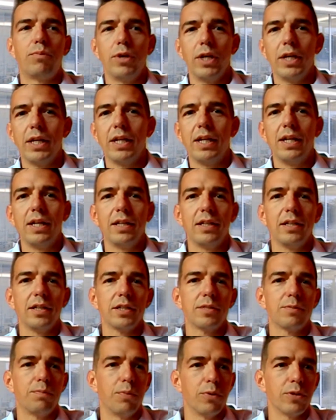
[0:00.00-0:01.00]

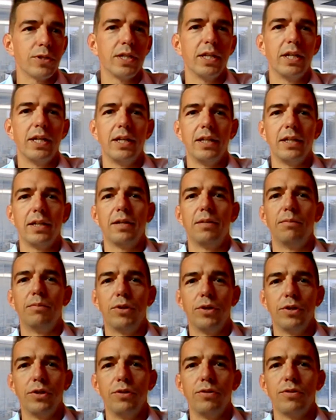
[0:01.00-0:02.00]
pre-analytics, post-analytical
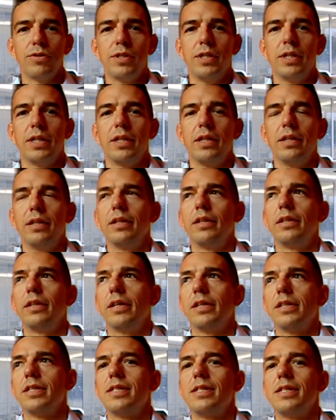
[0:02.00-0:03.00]
modules
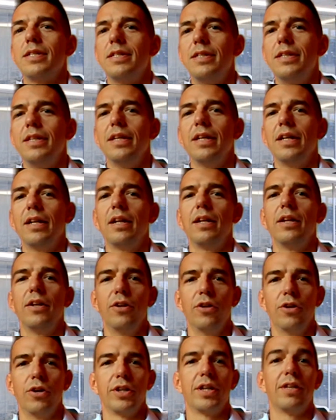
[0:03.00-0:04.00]
that are still
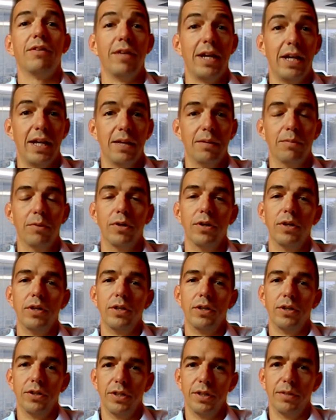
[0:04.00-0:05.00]
not available
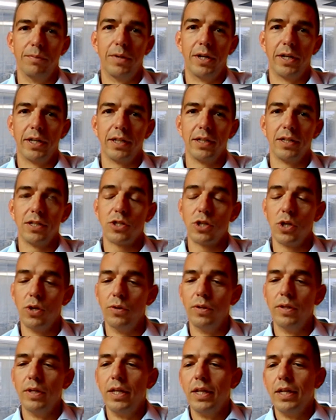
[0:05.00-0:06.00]
on the market.
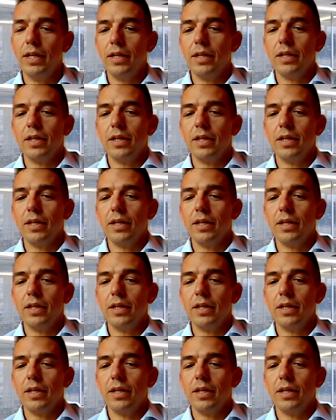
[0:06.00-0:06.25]
So